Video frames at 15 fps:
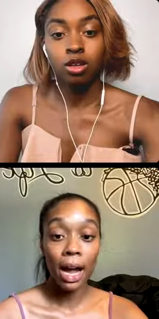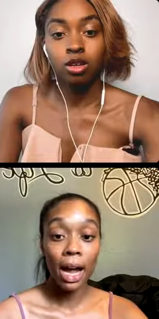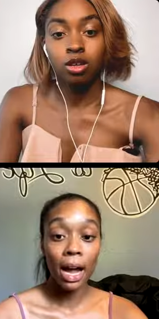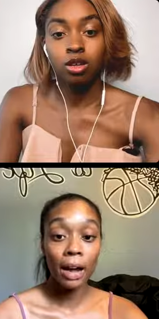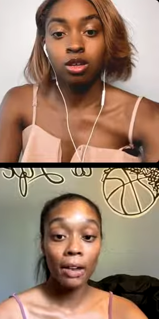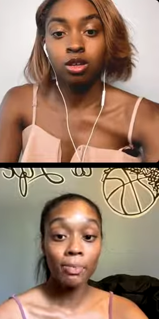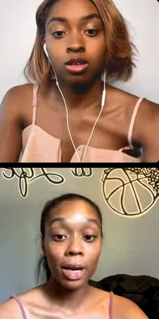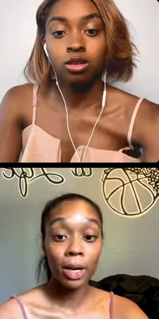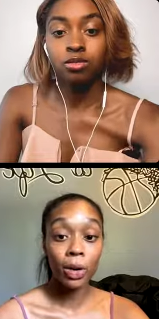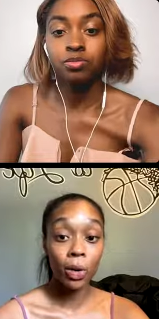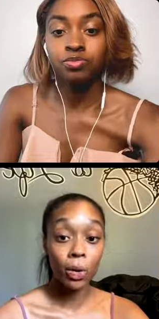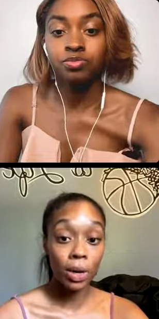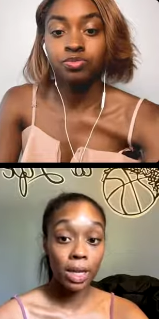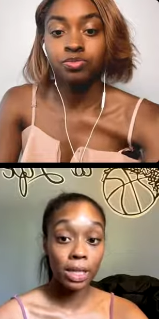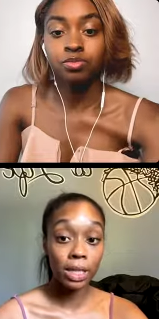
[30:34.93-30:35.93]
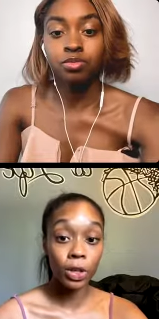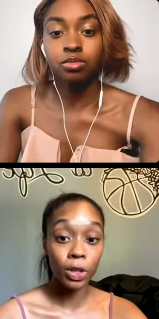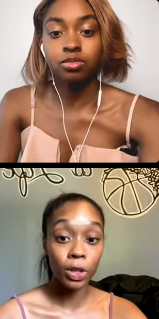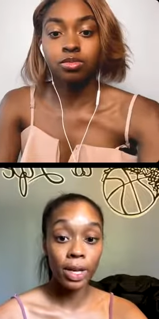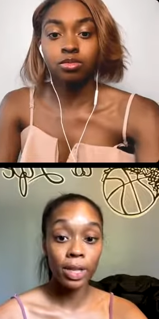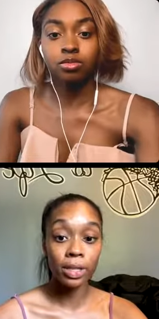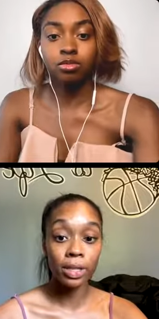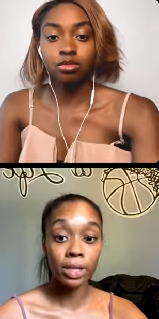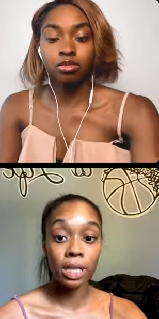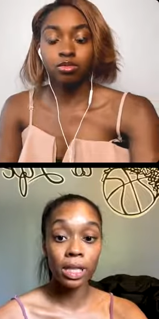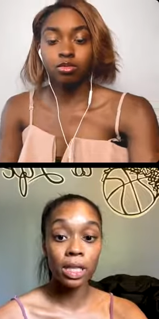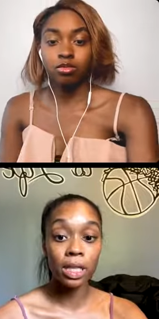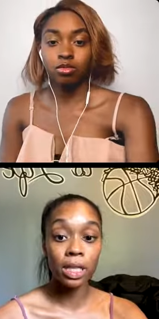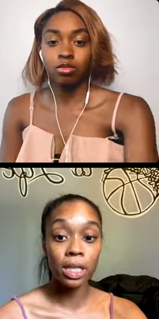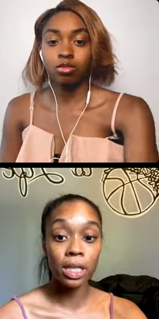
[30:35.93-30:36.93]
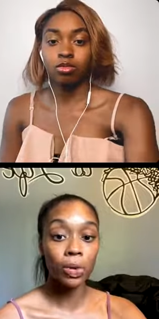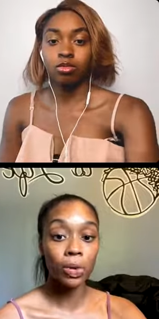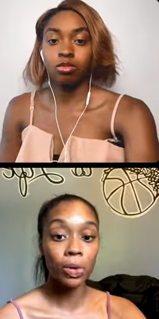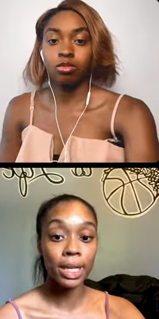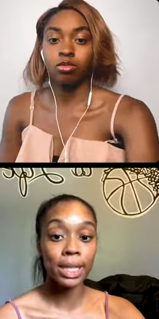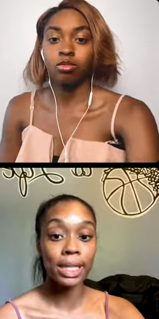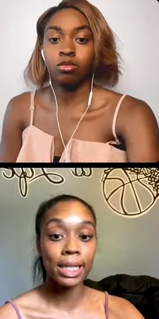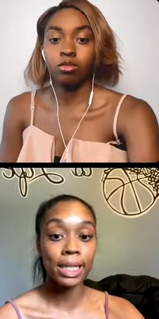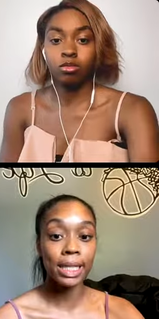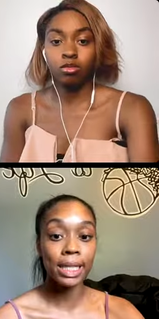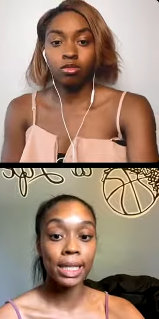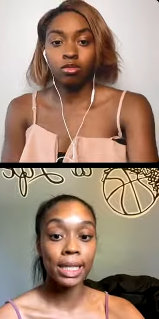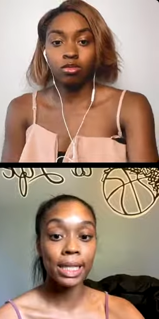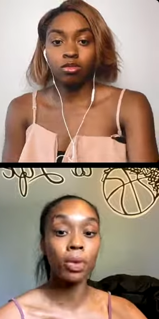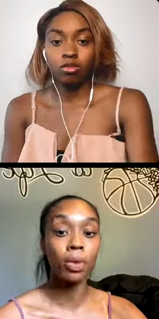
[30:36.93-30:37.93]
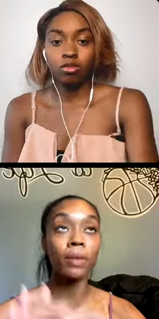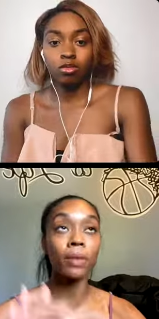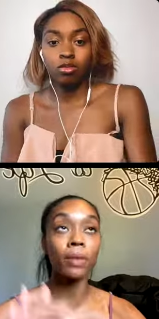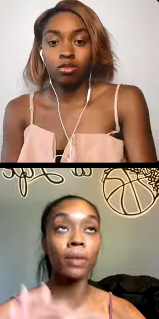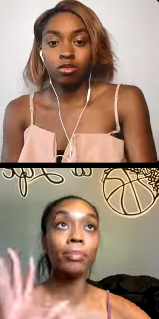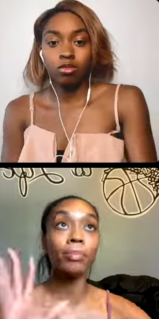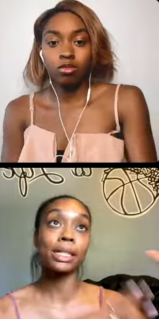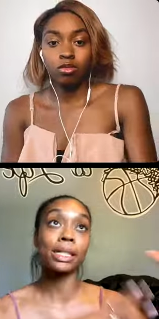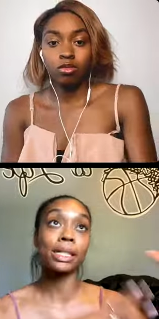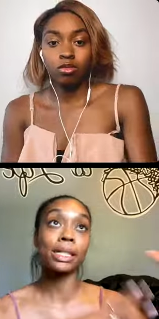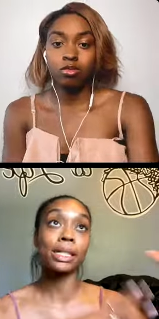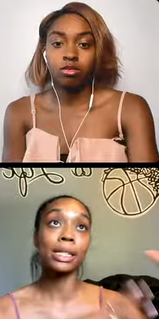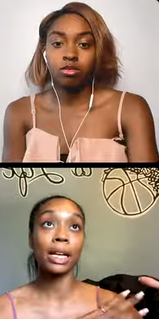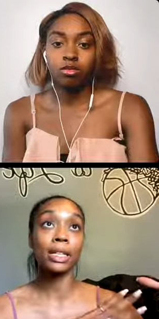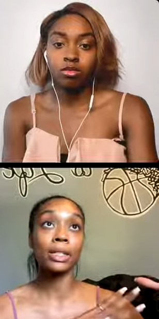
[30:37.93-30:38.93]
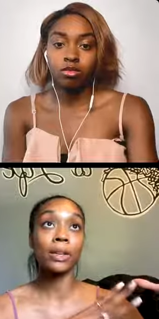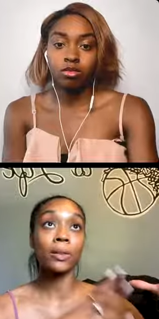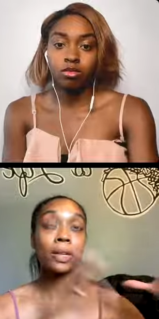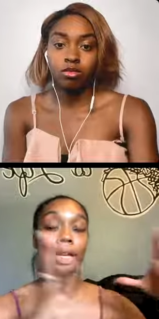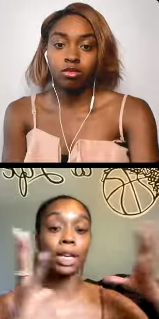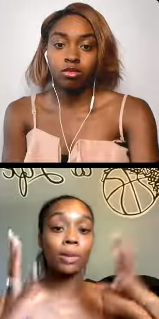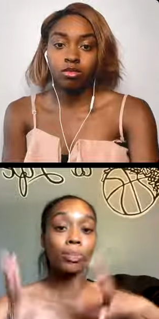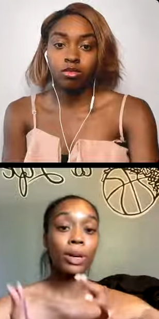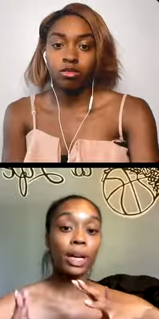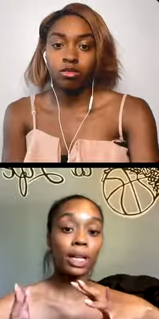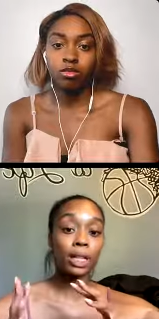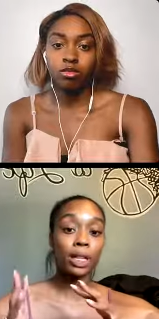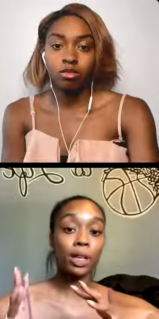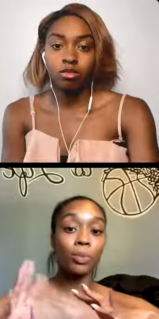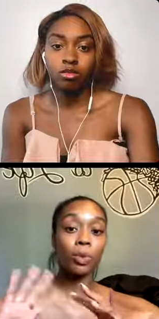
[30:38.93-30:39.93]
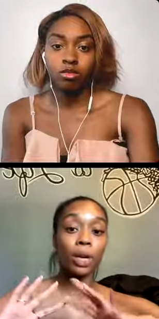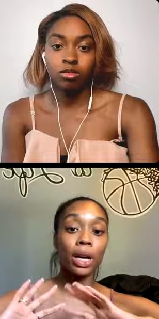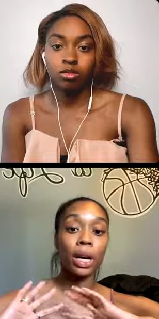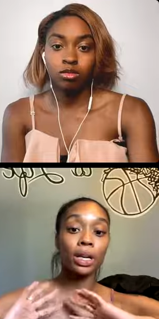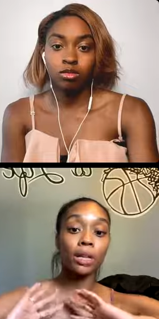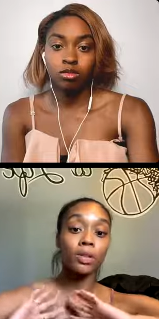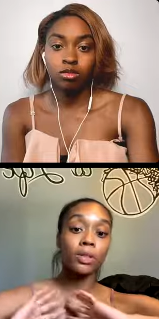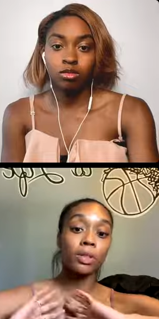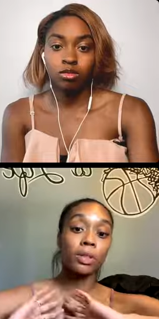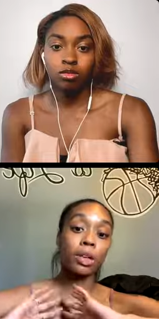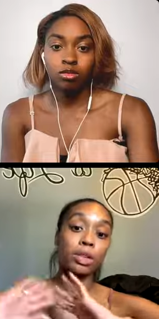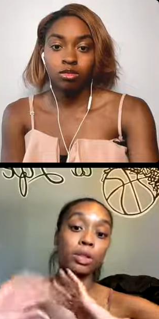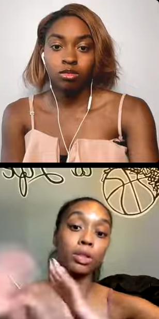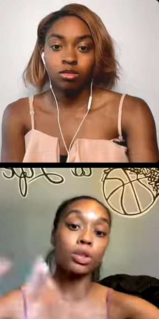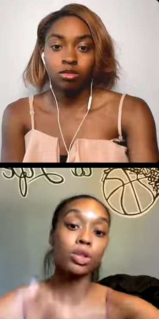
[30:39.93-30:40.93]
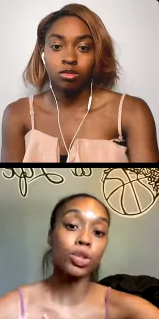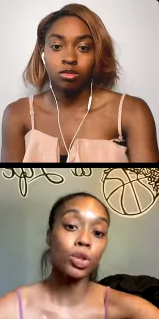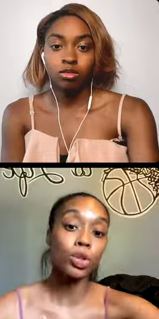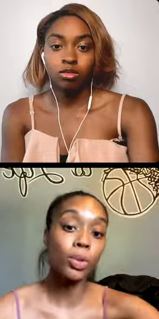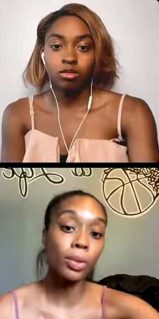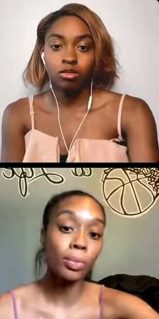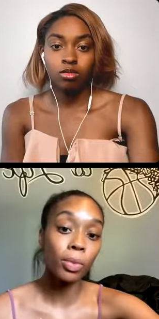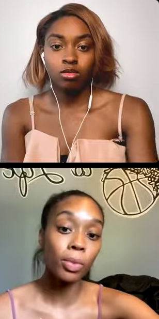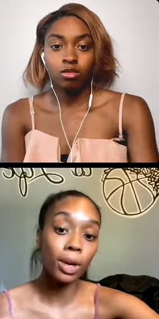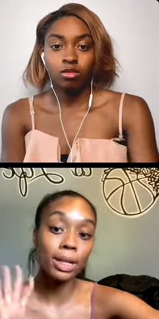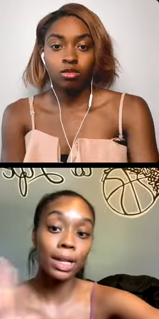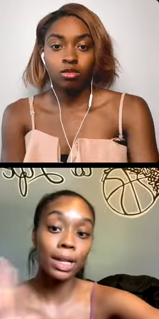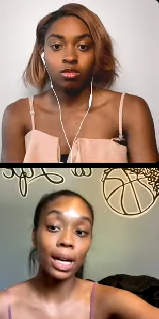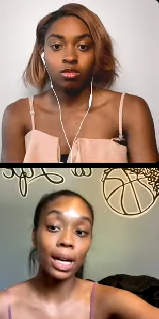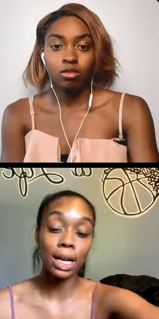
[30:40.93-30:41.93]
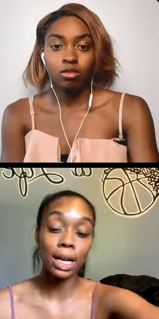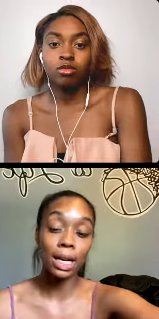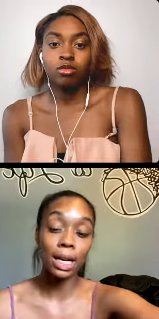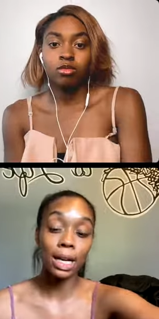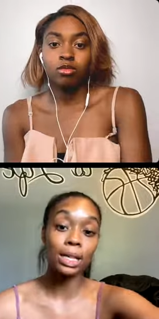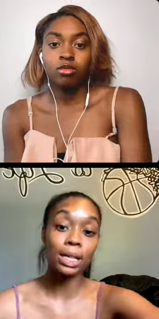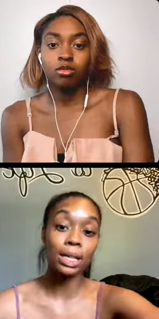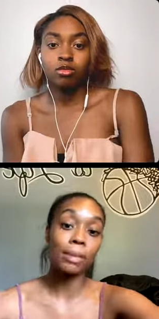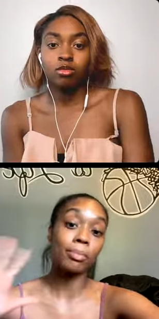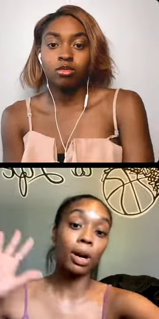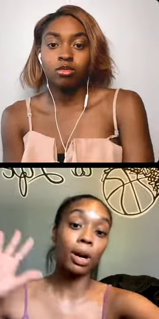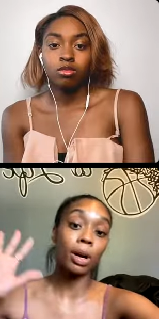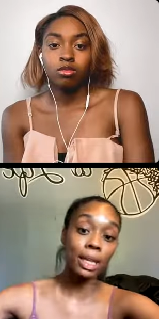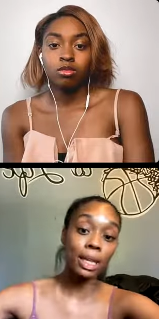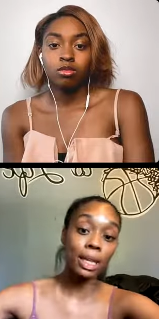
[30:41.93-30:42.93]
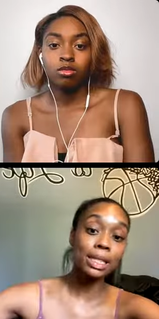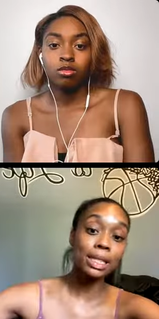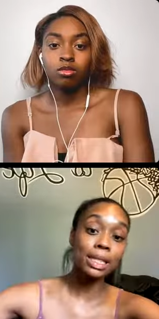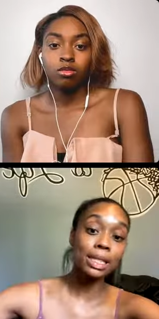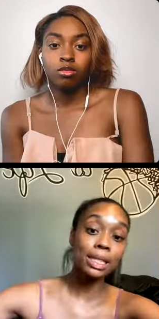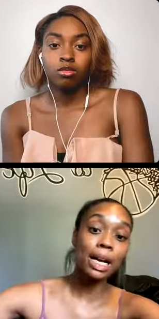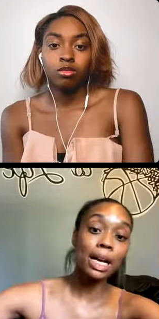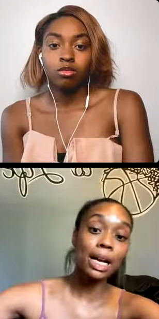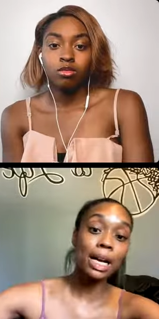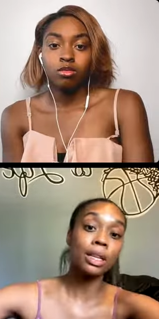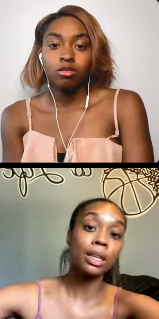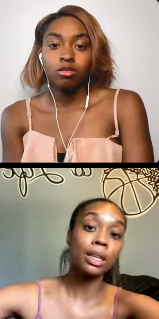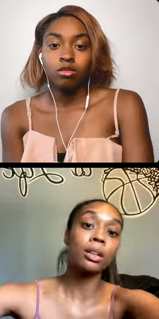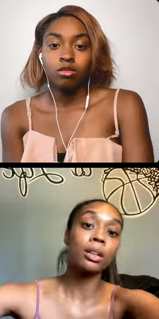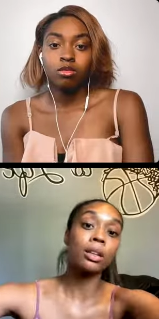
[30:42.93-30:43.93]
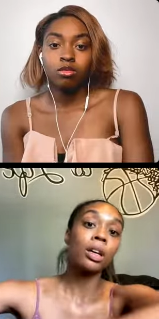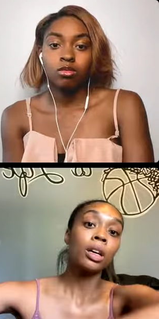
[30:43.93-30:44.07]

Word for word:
Speaker 1: have my course, the Creator to CEO course. It's more of the business side. So the eBrand Club, we're kind of starting to skew it more in the content and marketing side, and the